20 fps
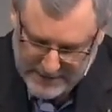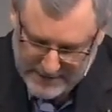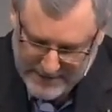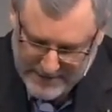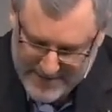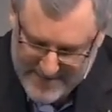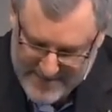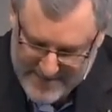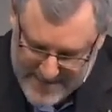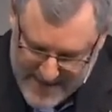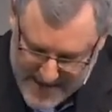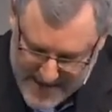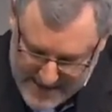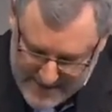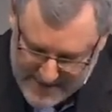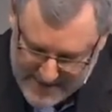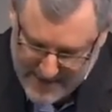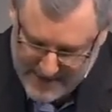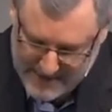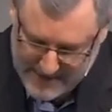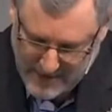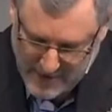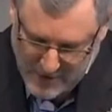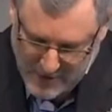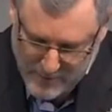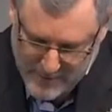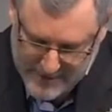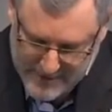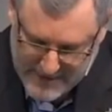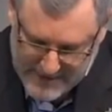They think they
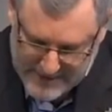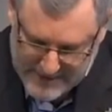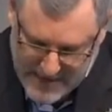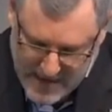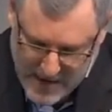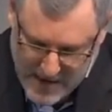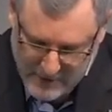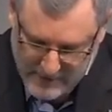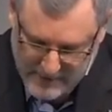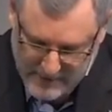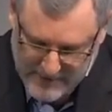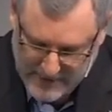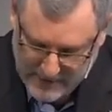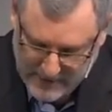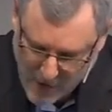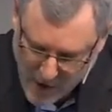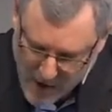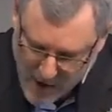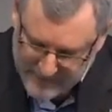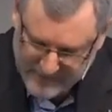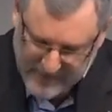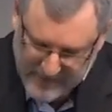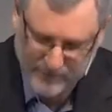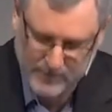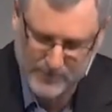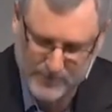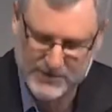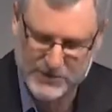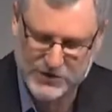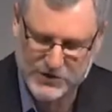know, but they don't. Their lives
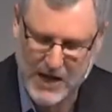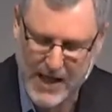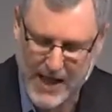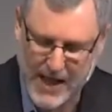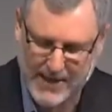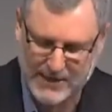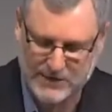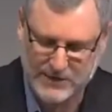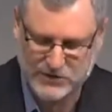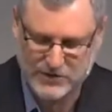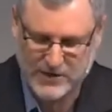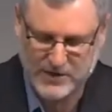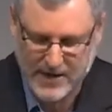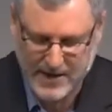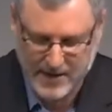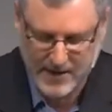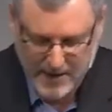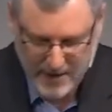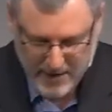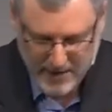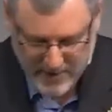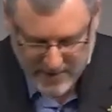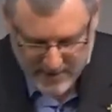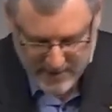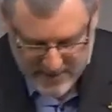haven't been changed. Their